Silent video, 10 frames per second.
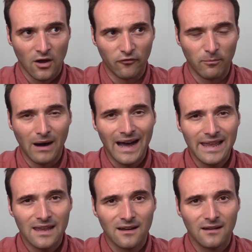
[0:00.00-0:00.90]
of
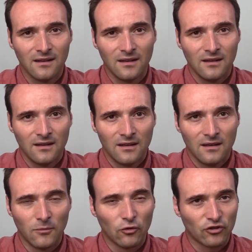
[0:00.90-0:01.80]
buying
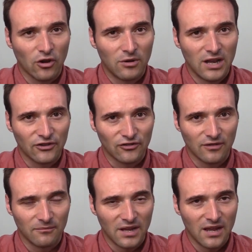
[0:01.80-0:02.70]
most commonly asked
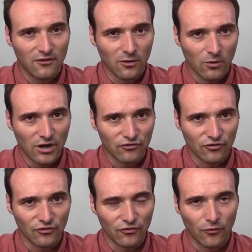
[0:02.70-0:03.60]
behavioral
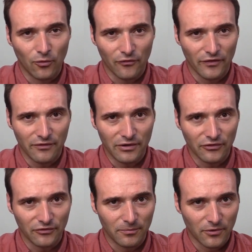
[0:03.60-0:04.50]
questions for
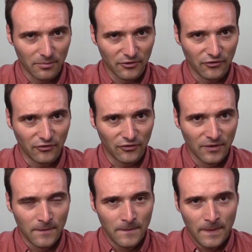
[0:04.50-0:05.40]
various purposes.
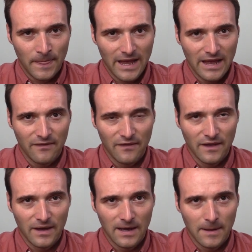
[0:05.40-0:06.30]
And
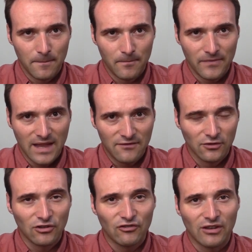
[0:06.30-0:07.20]
um, I've
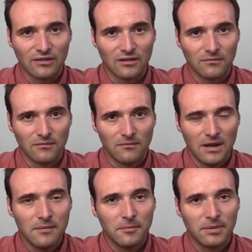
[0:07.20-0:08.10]
noticed that uh,
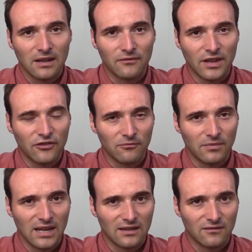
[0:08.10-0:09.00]
many people tend to
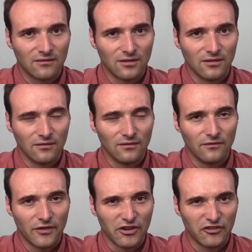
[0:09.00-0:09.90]
get uh,
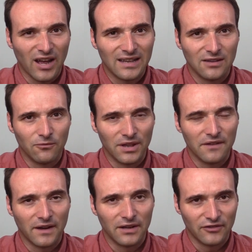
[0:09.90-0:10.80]
very excited when
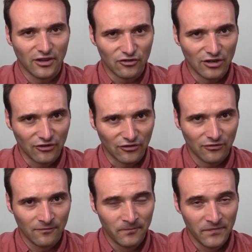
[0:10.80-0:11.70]
they find such a
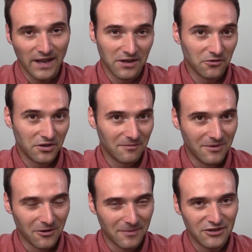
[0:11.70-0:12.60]
list. And including
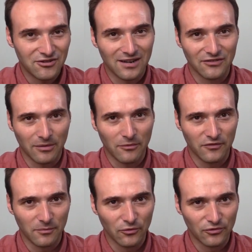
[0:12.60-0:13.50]
on my channel, some
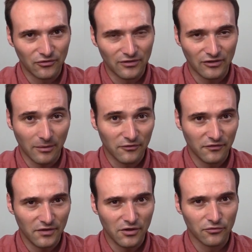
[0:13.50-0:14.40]
of the most, some of
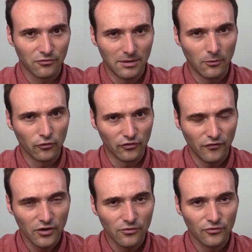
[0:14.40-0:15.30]
the videos with the
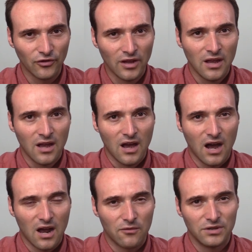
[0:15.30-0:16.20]
most views
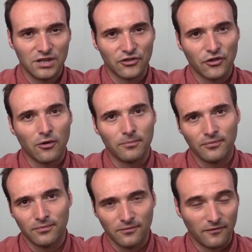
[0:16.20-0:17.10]
are with the top
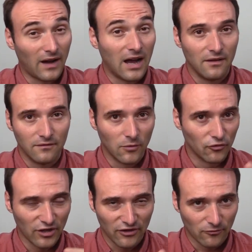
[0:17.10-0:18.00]
five
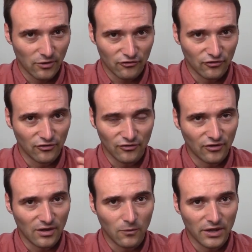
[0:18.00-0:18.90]
most asked
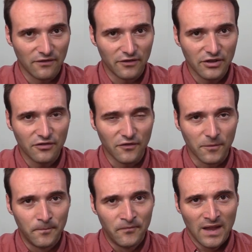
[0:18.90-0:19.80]
questions in whatever
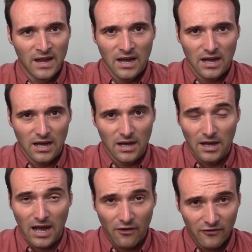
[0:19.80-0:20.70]
interview.
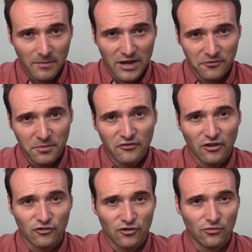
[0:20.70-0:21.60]
Uh, however, my experience
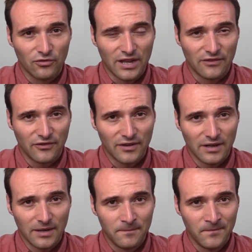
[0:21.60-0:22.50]
has shown that
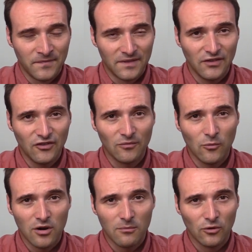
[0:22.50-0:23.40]
uh, this is
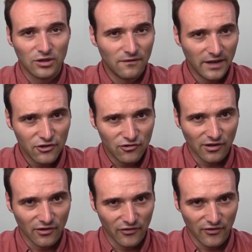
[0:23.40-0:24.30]
more a
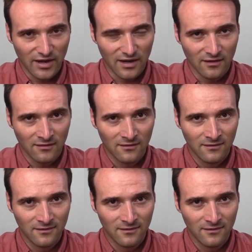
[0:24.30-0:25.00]
motivational thing